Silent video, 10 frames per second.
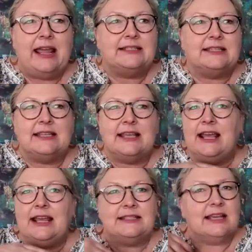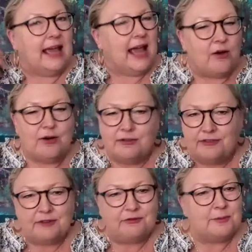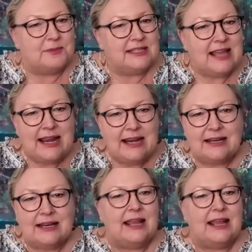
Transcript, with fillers: It's it's a counterfeit from Satan.